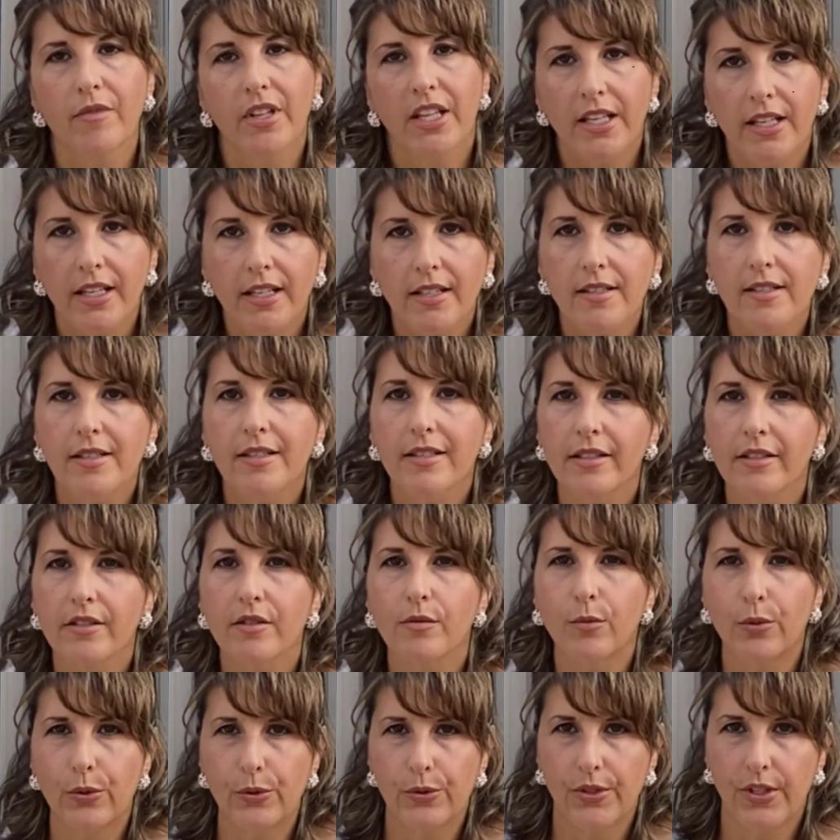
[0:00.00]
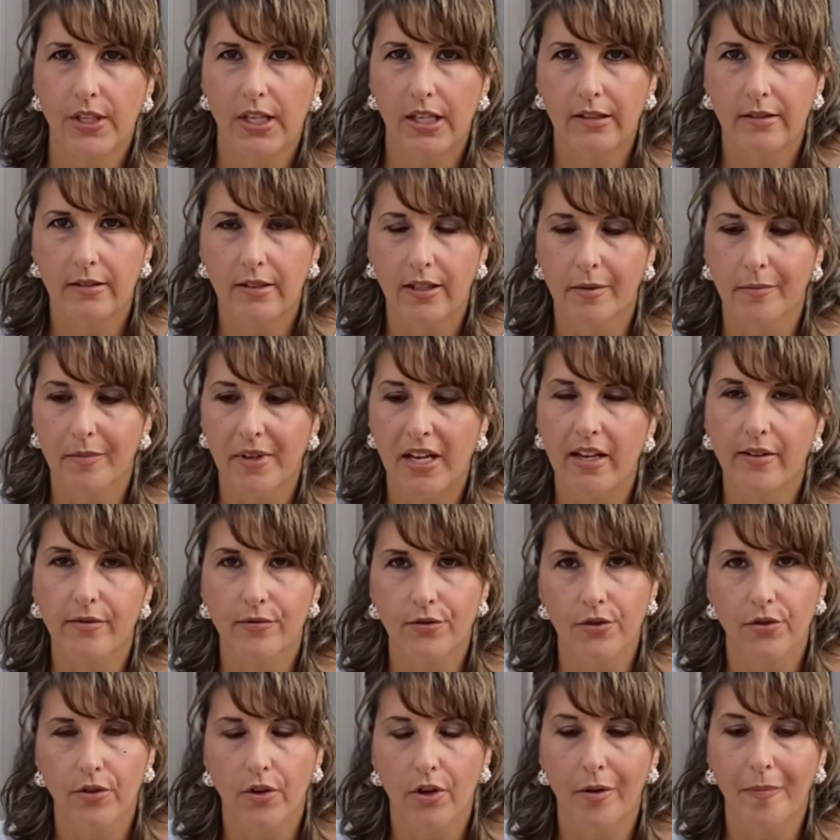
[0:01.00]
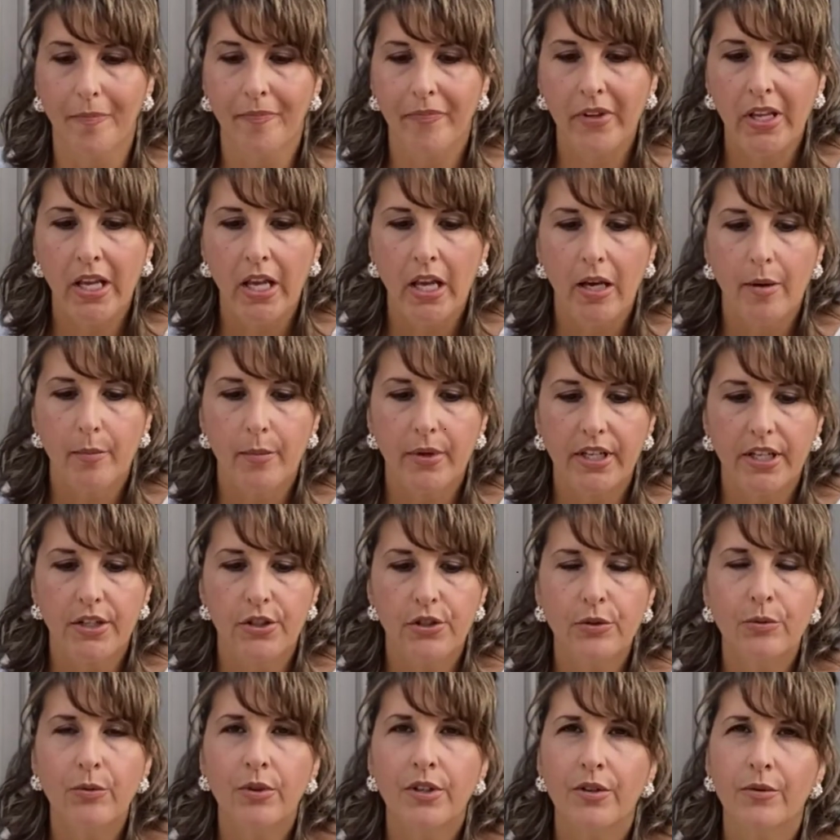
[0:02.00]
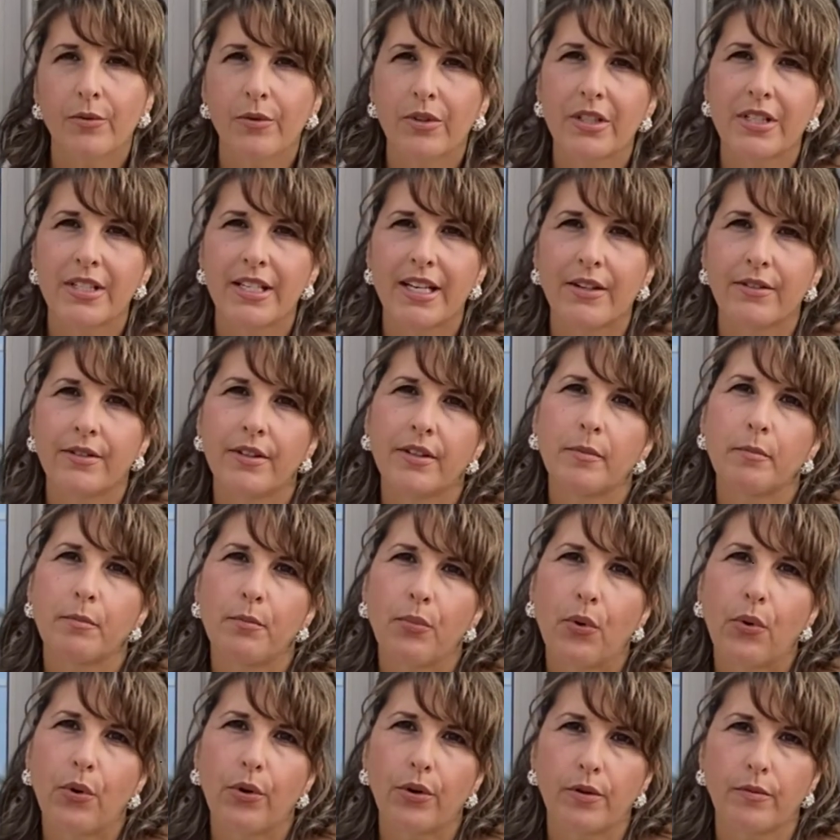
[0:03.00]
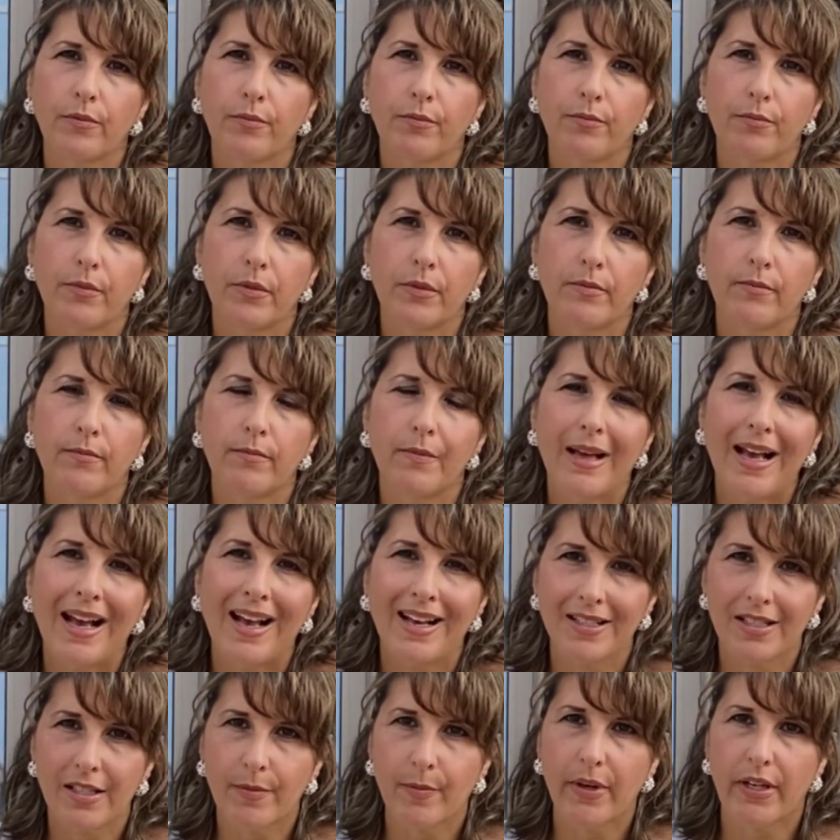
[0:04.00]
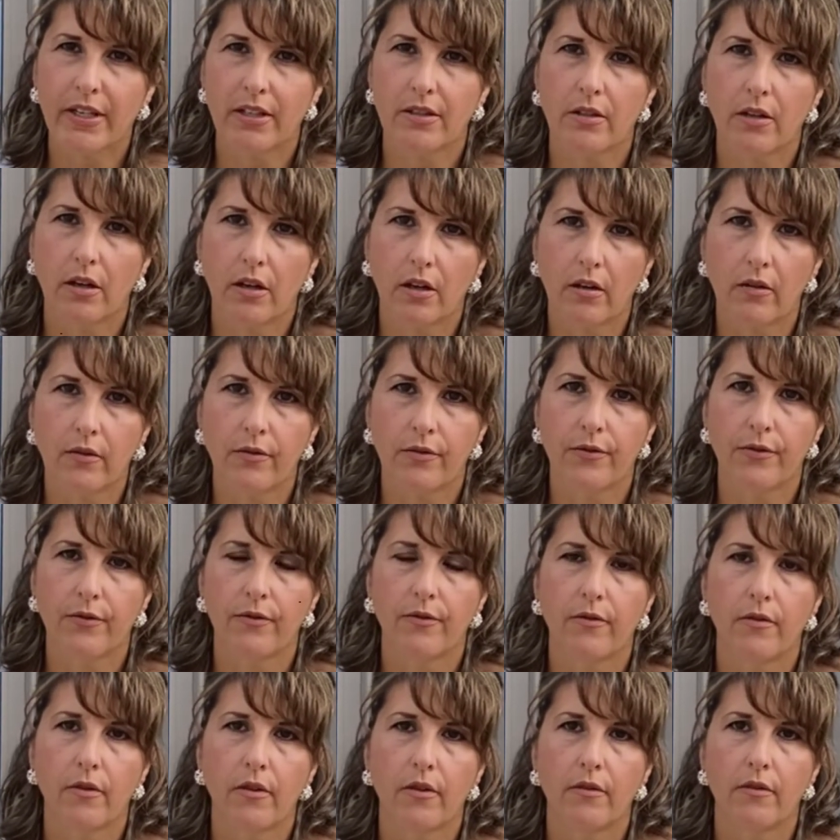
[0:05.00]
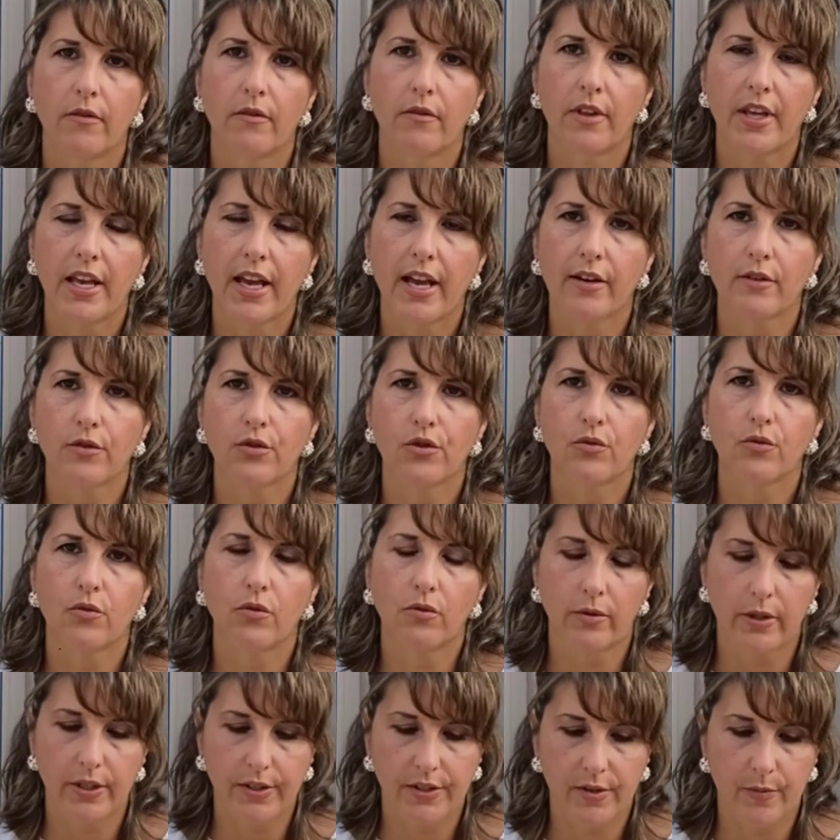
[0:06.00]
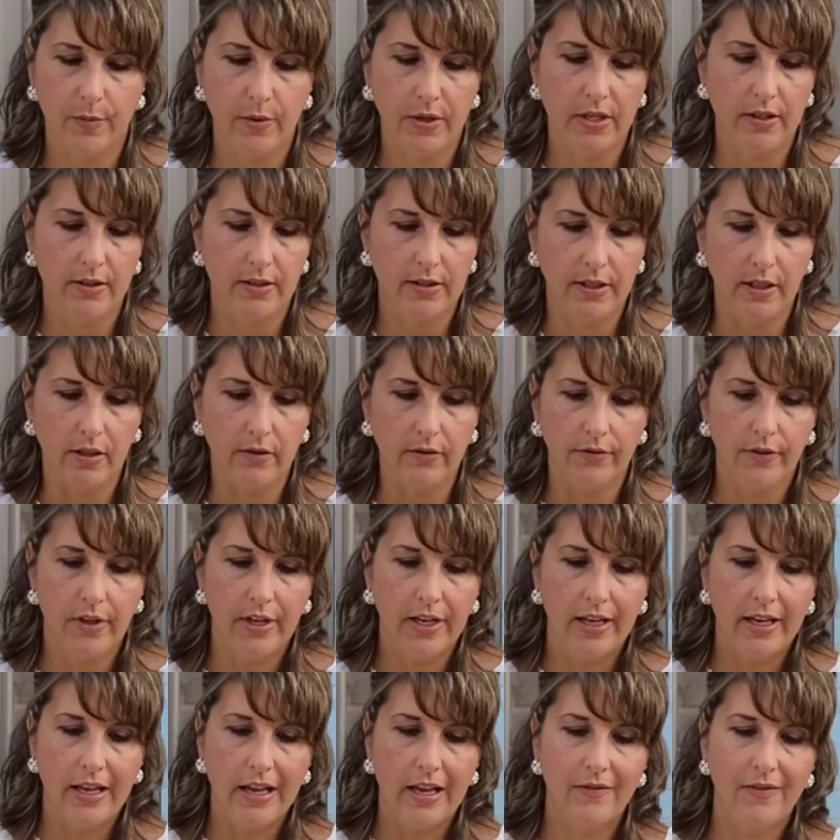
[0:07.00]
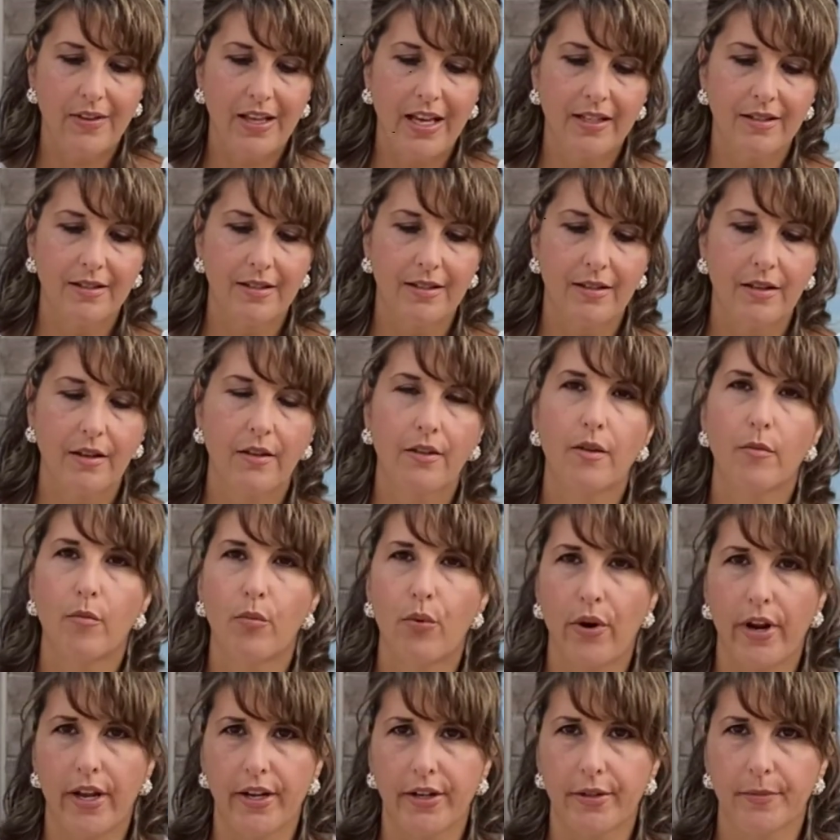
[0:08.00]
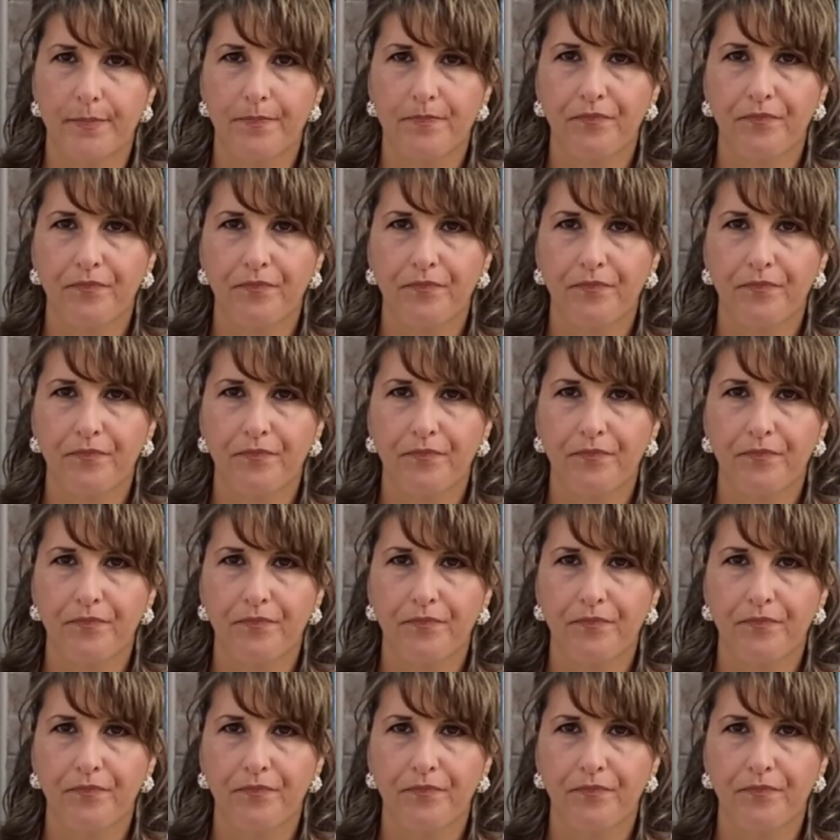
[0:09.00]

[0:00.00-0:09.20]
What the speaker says: It is still bruschetta after all, but I do want to run down an important aspect of the actual recipe itself, and that's the bread.